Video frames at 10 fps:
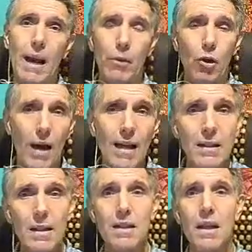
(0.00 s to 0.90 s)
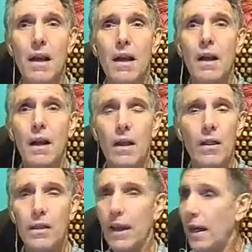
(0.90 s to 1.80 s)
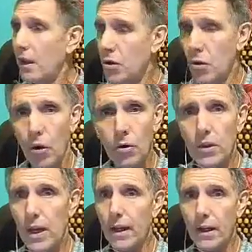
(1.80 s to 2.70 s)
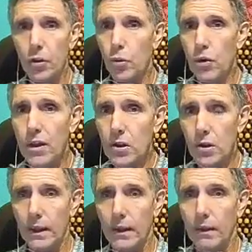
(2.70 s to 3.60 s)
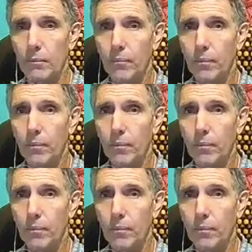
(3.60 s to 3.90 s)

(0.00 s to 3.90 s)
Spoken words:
amino acids, they don't take it through insulin.